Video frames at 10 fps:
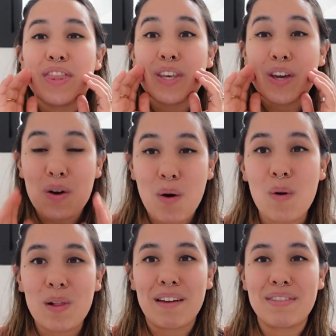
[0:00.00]
The
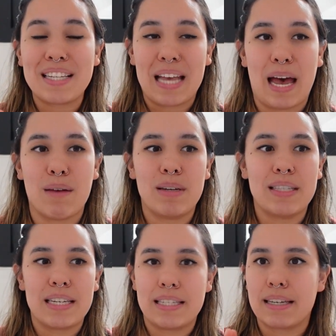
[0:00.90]
goal of these
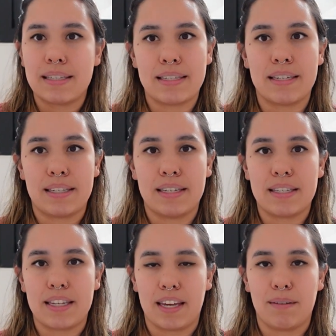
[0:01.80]
habits is
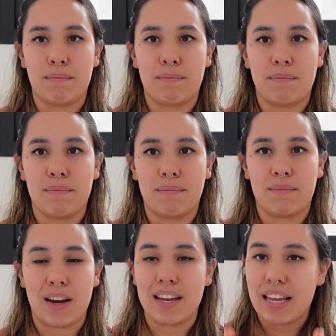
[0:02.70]
consistency,
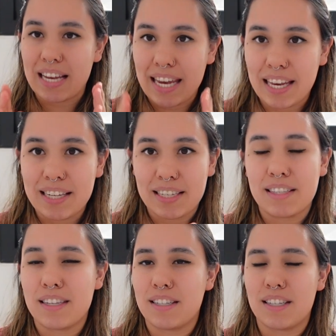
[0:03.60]
right? It is
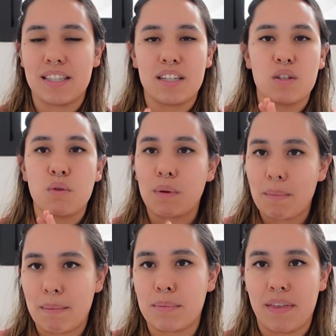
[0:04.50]
consistency. So
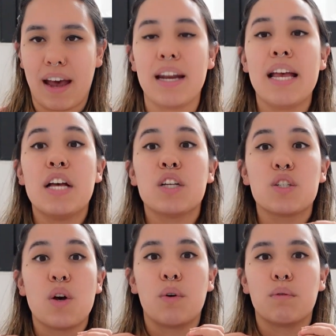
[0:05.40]
remember that.
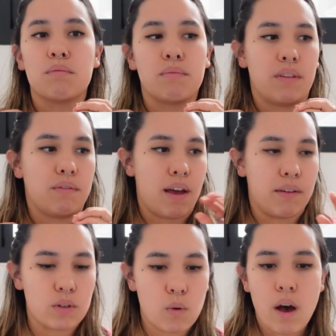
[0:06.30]
So
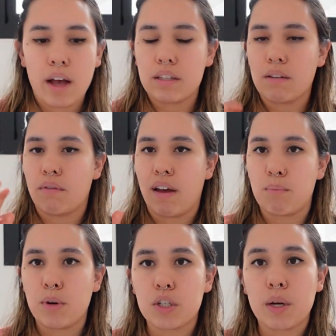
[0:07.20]
five squats, five
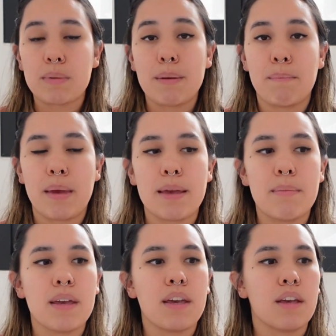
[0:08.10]
push-ups.
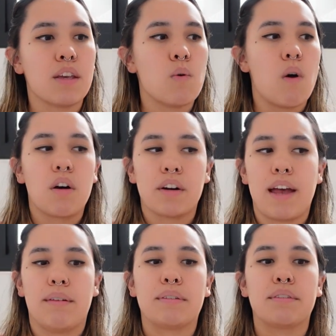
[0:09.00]
Maybe you already
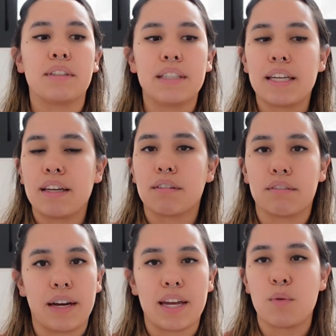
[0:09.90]
have a really
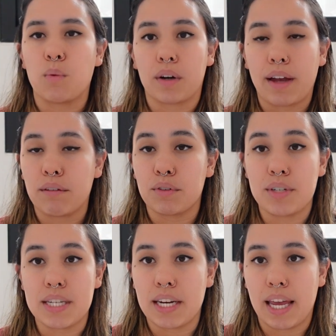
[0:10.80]
great workout
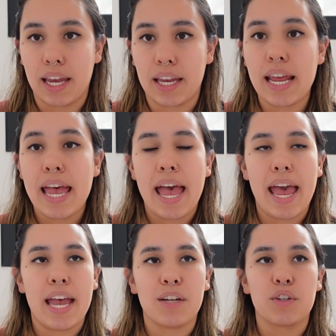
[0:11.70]
routine in
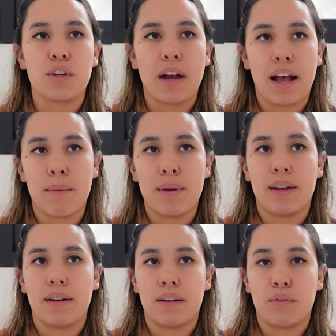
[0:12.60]
and your
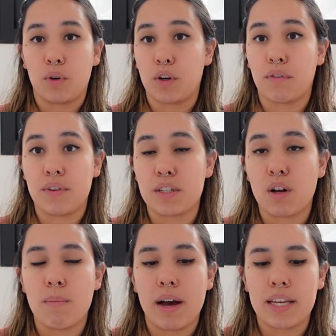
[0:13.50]
habit for your
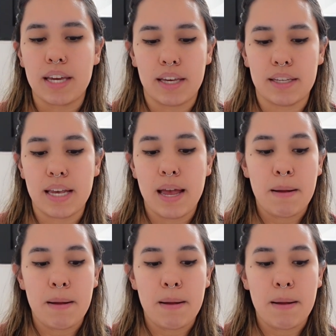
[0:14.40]
physical body is